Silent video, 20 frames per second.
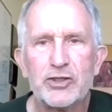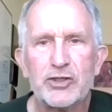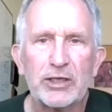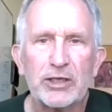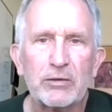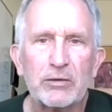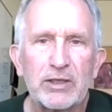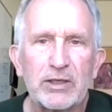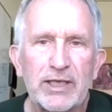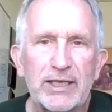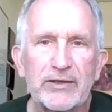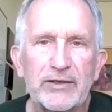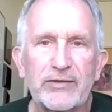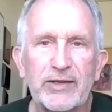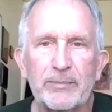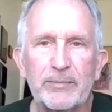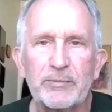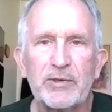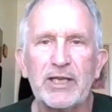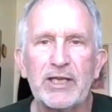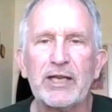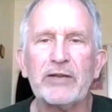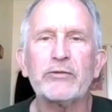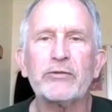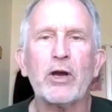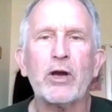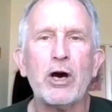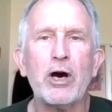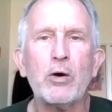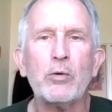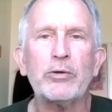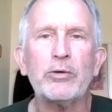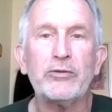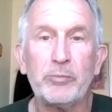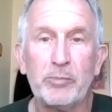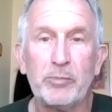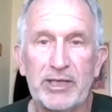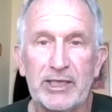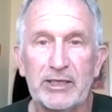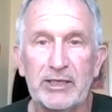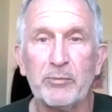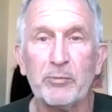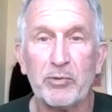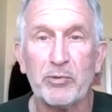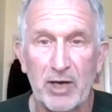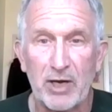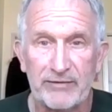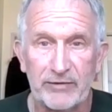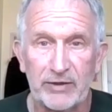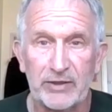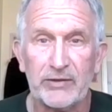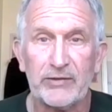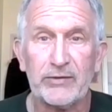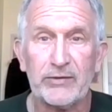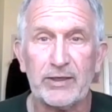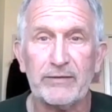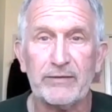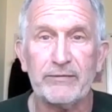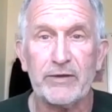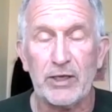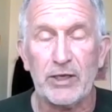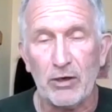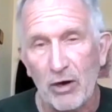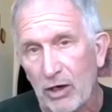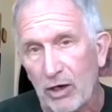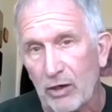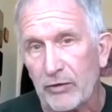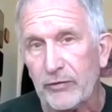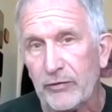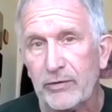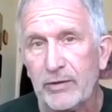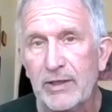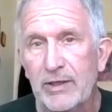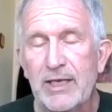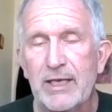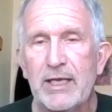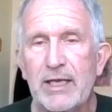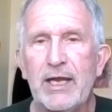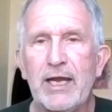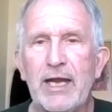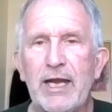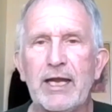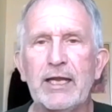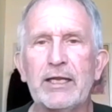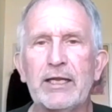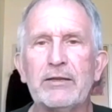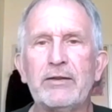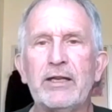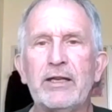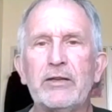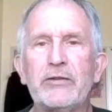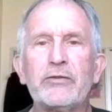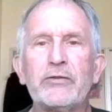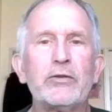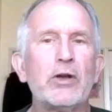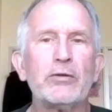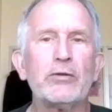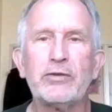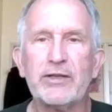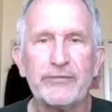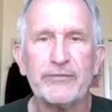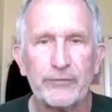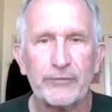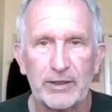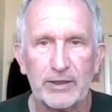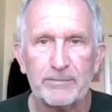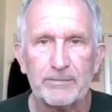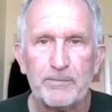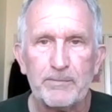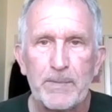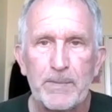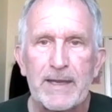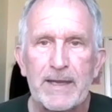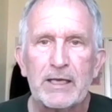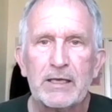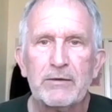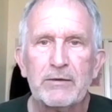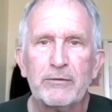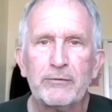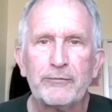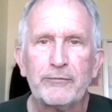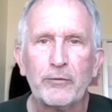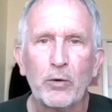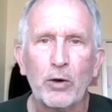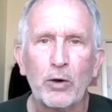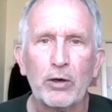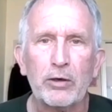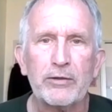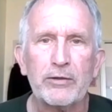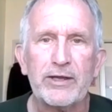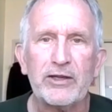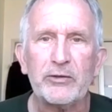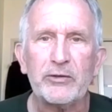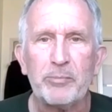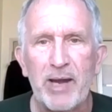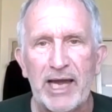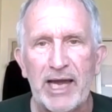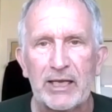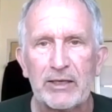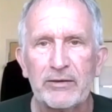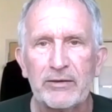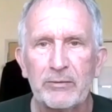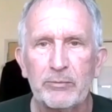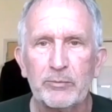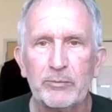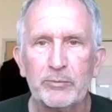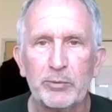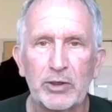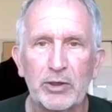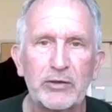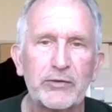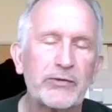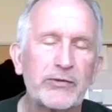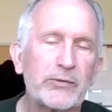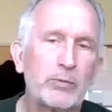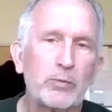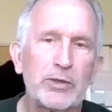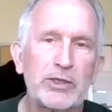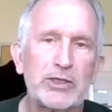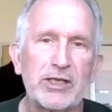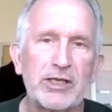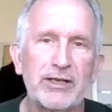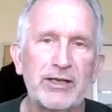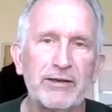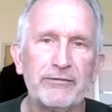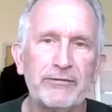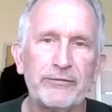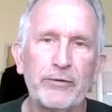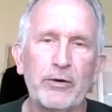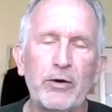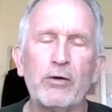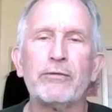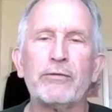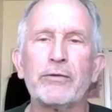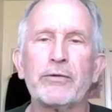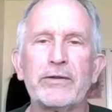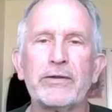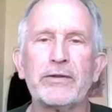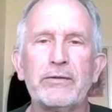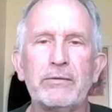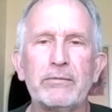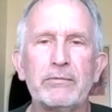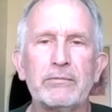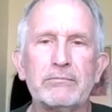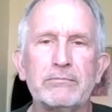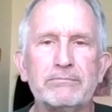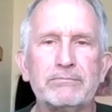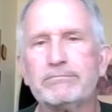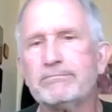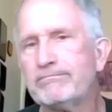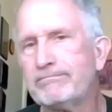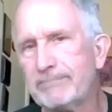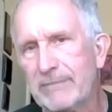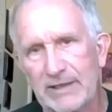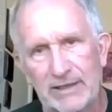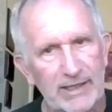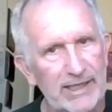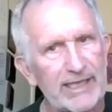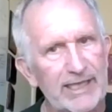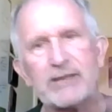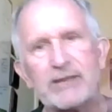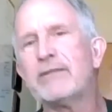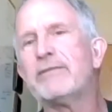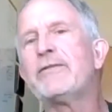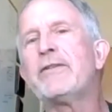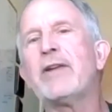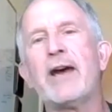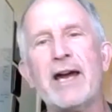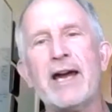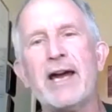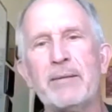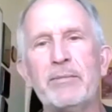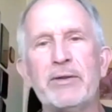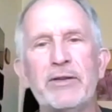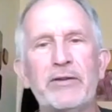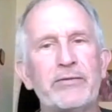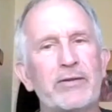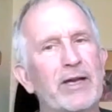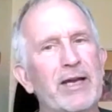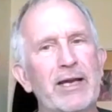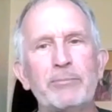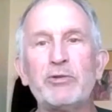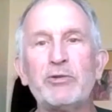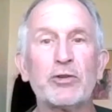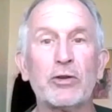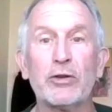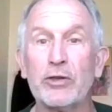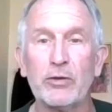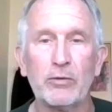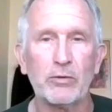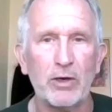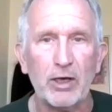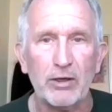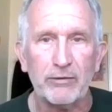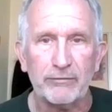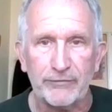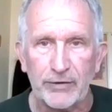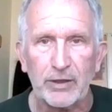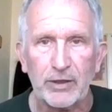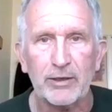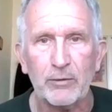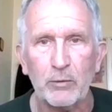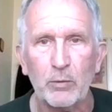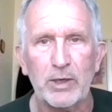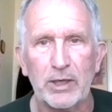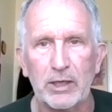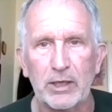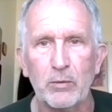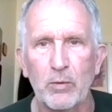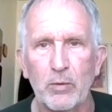generally accepted has always been the province of the arts. And it's no different for these banned books, which have, over the length of time, as I'm sure you're all very well